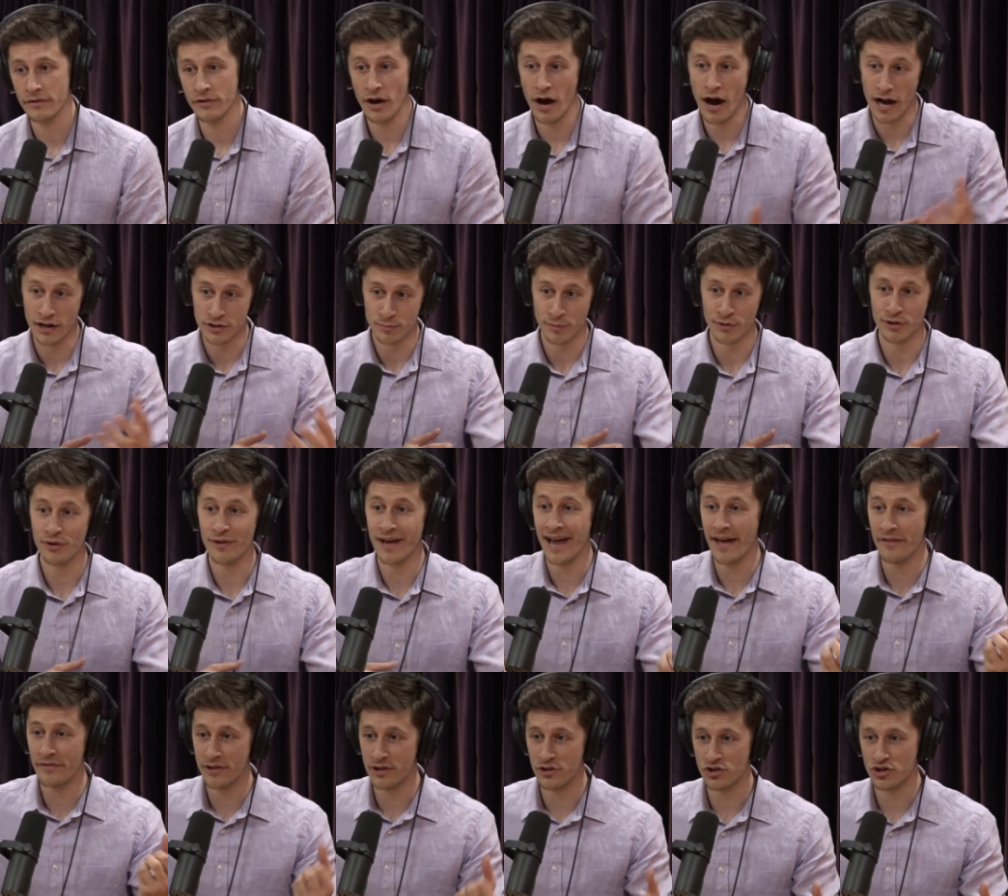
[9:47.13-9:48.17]
The hospital
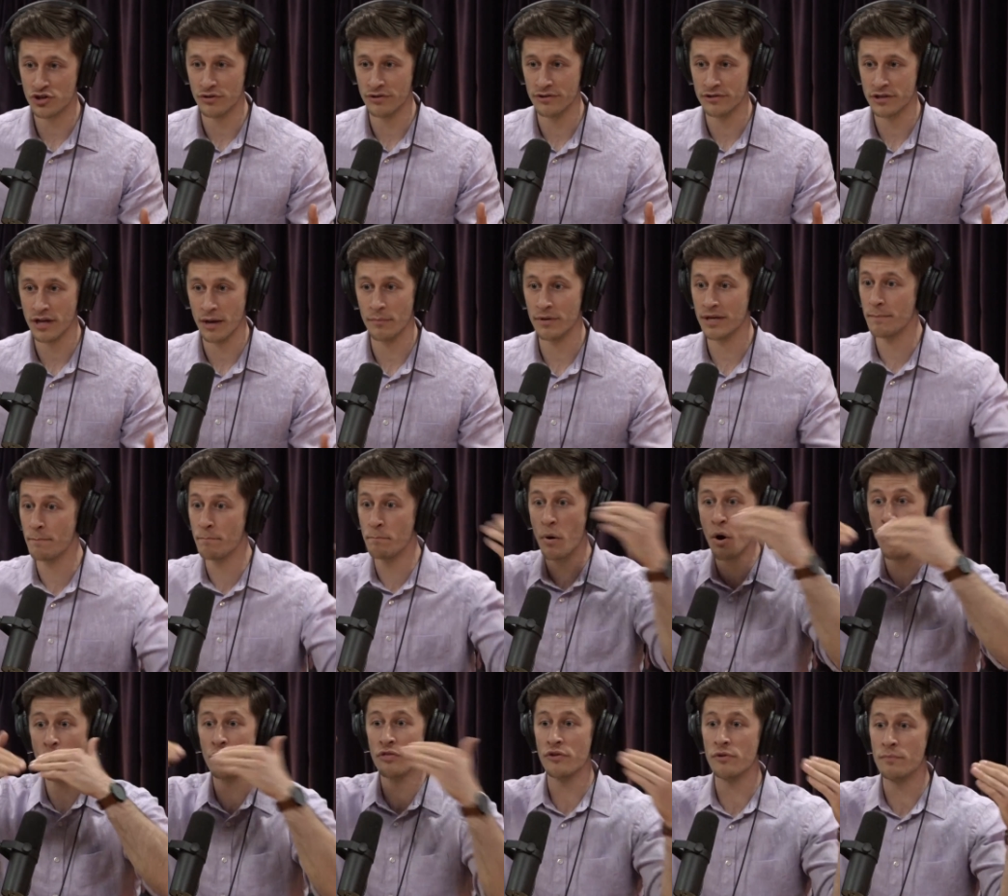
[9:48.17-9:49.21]
and the insurance company
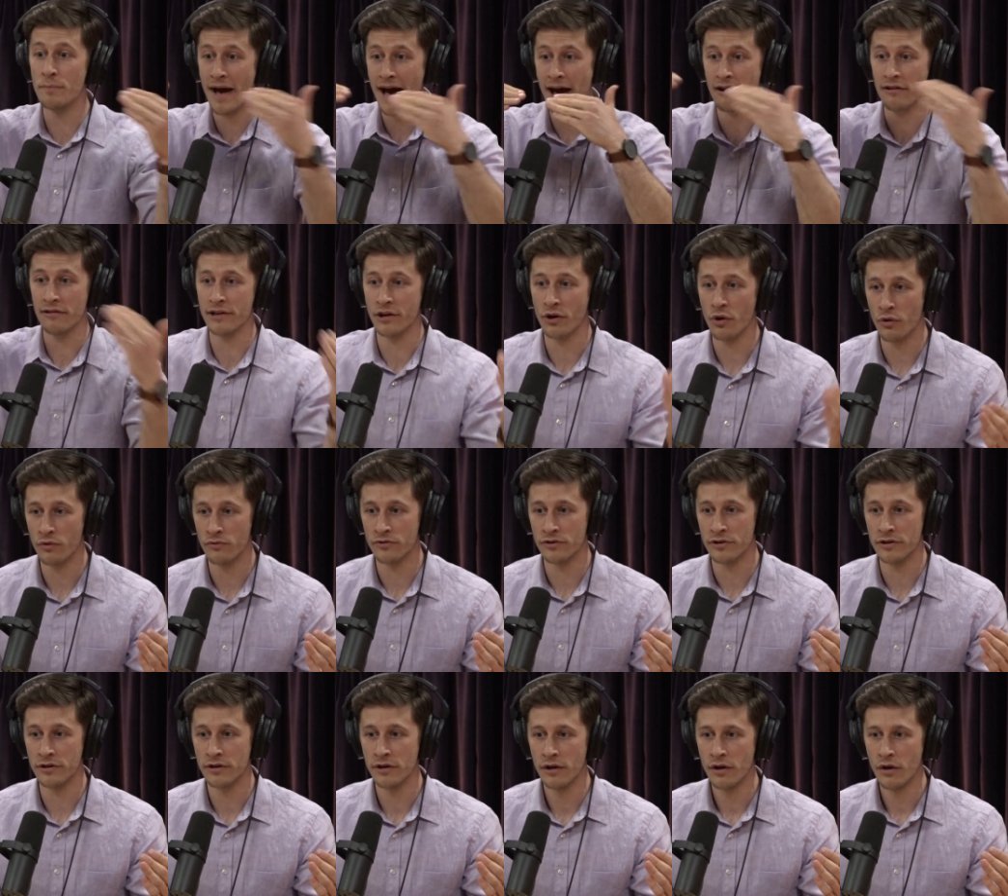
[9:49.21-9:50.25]
both are battling
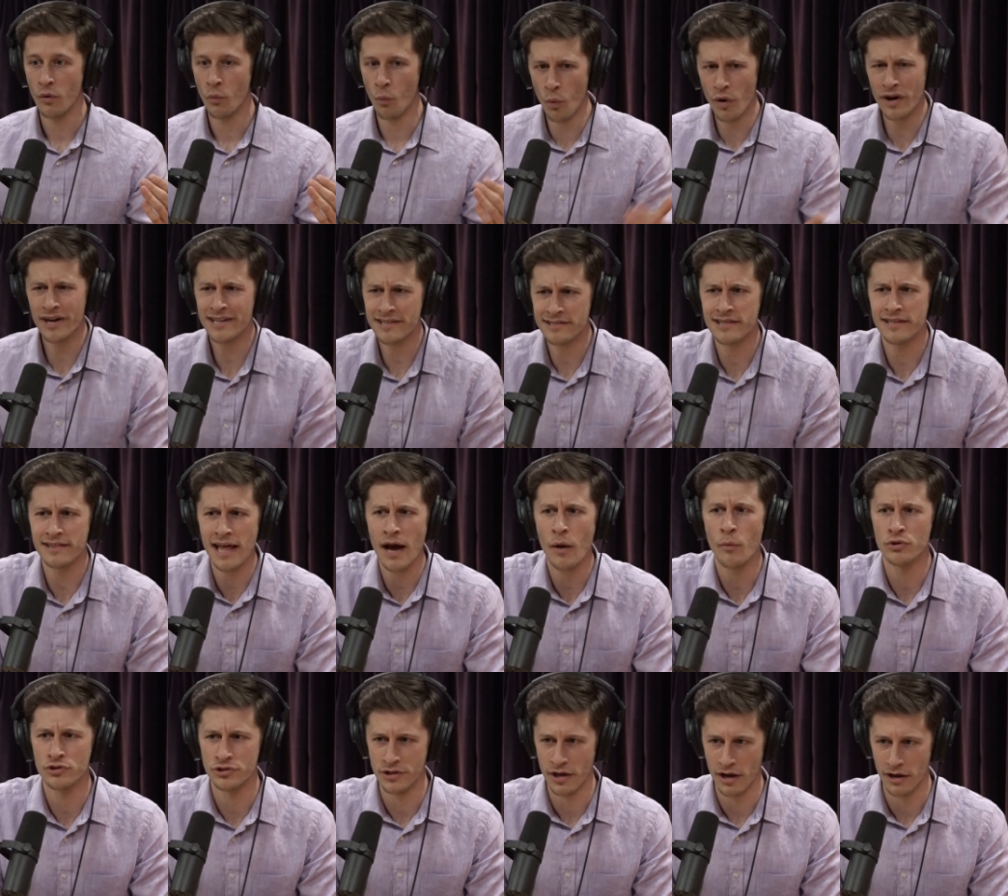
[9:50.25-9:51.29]
over what is it that
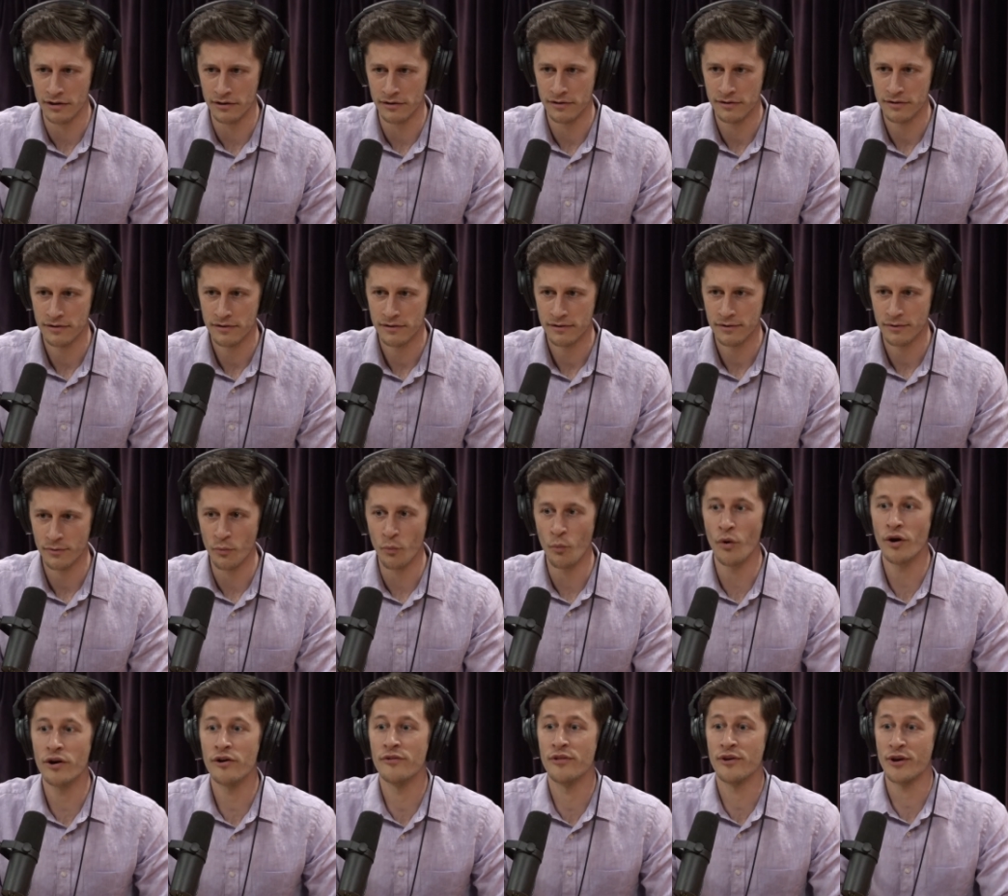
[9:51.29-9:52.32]
was done? Right.
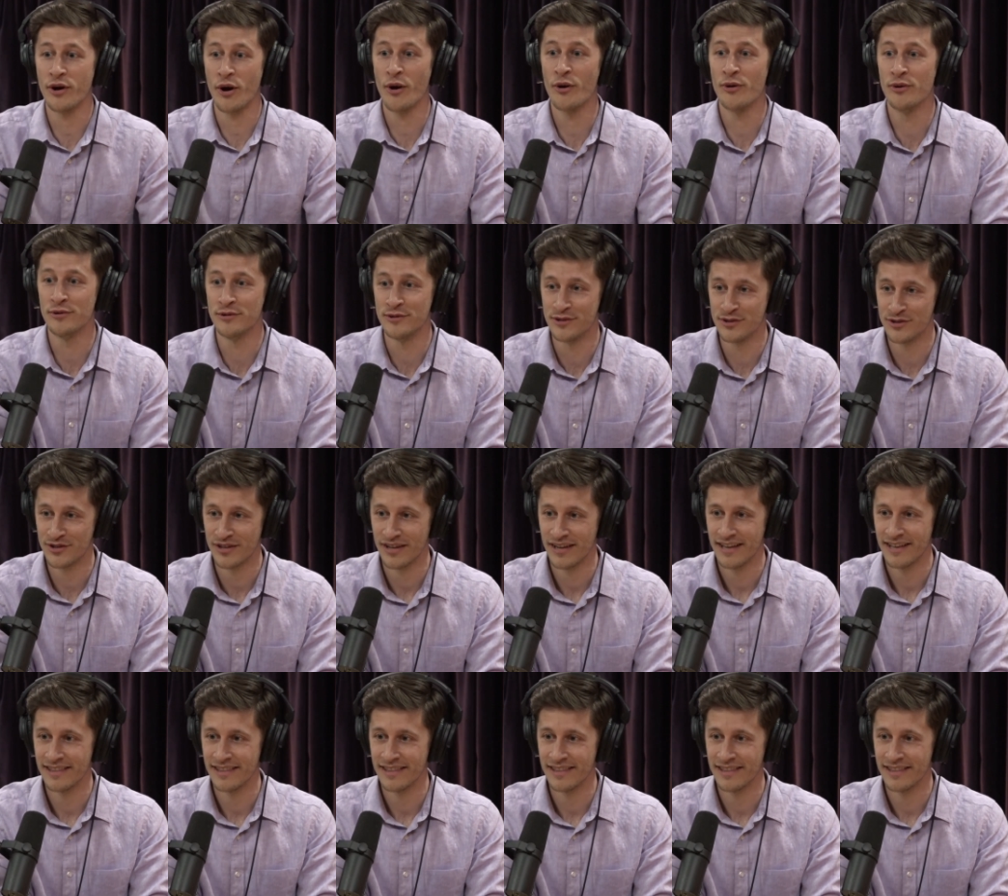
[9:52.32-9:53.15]
What are the codes